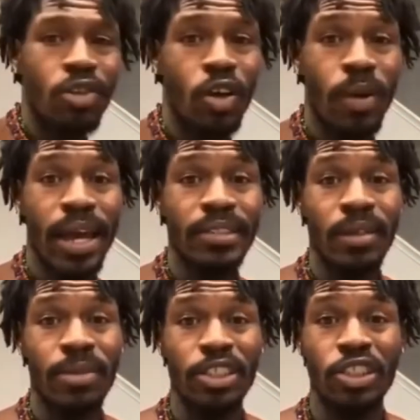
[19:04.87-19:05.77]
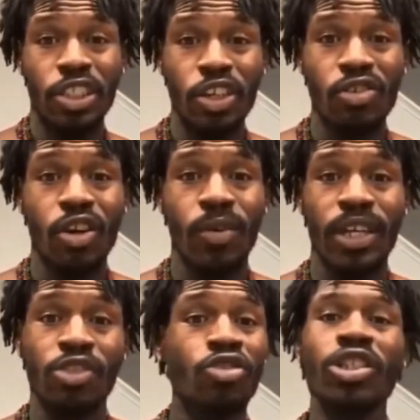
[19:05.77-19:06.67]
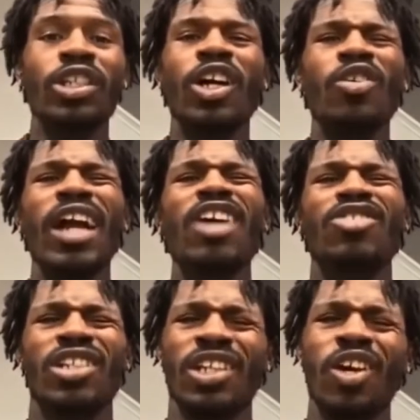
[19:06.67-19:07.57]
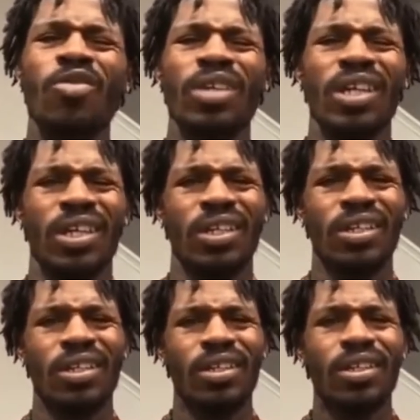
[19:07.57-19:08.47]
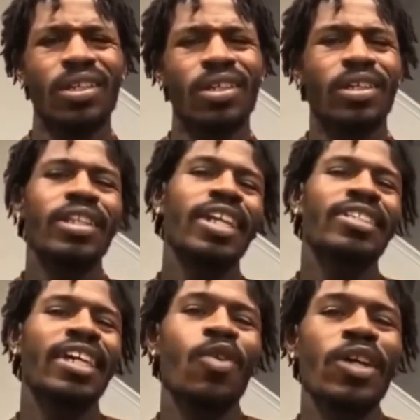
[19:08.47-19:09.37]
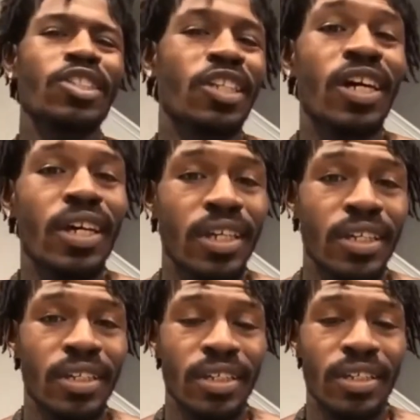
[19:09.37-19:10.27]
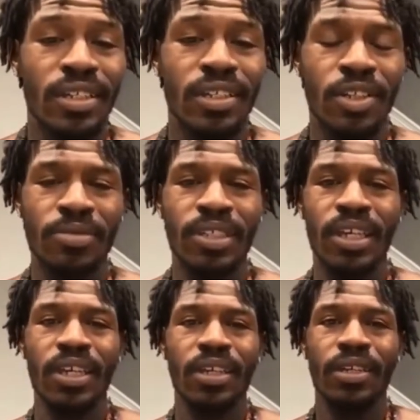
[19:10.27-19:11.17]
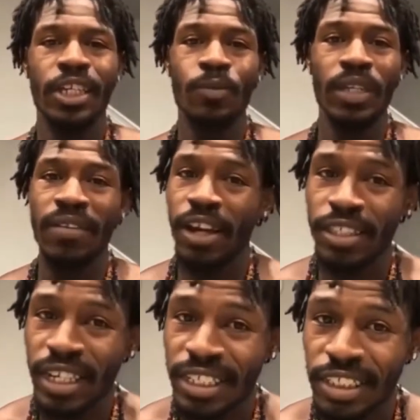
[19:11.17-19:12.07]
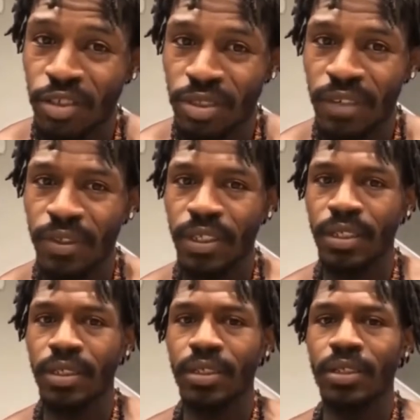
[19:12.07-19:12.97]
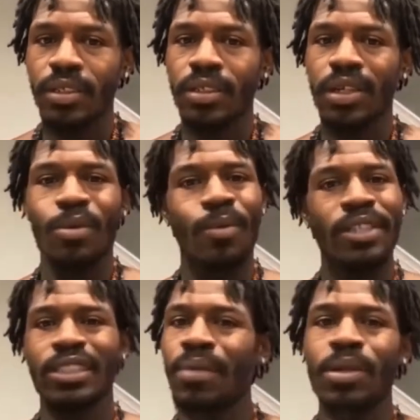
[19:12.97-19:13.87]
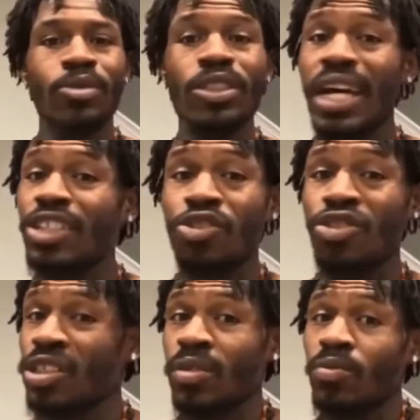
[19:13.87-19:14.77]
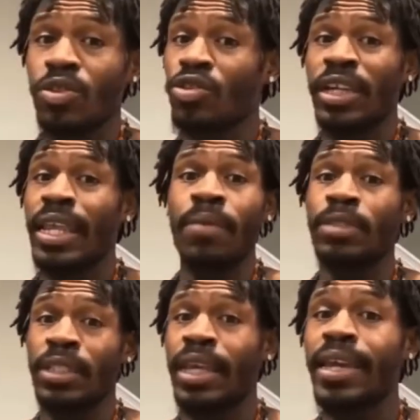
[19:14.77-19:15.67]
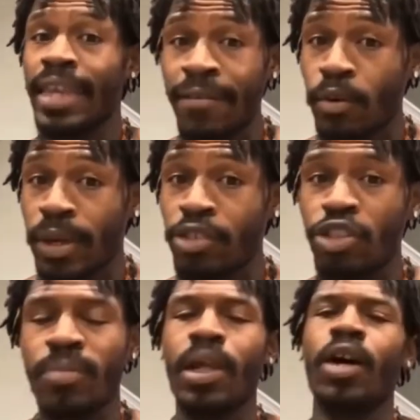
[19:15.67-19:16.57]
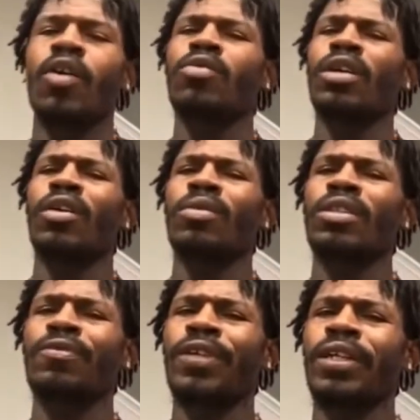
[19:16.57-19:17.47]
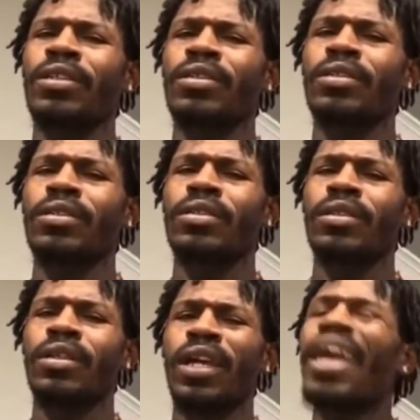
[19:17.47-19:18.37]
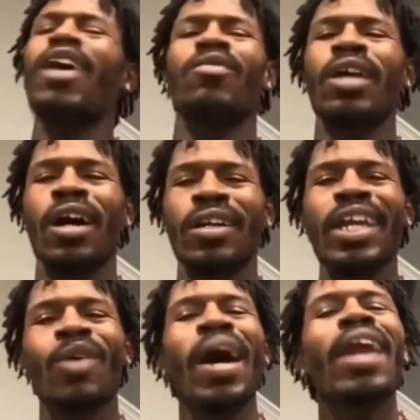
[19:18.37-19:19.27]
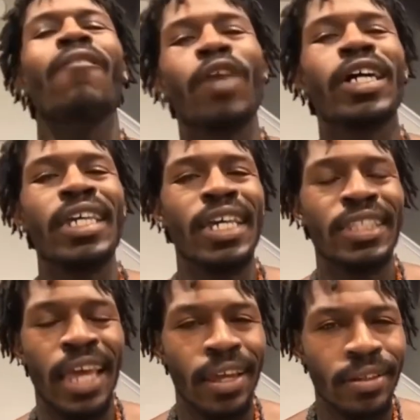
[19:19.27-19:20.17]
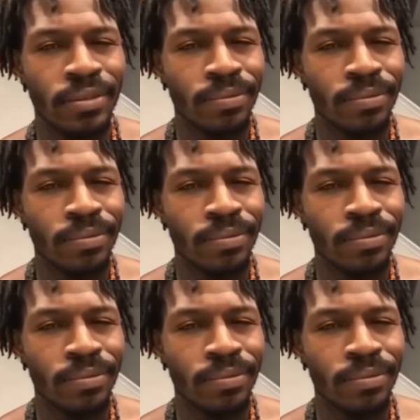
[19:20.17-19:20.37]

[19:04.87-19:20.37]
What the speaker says: on your ass and the bitches still go in. You should have known. Y'all should have known then. Niggas ain't question nothing. You know what I'm saying? Niggas believe everything they see on TV. Come on, man. Some of them shots you should have, they was a dead giveaway. You should have been, hold on, what the fuck? Hell no. They ain't know how the fuck he hit that. You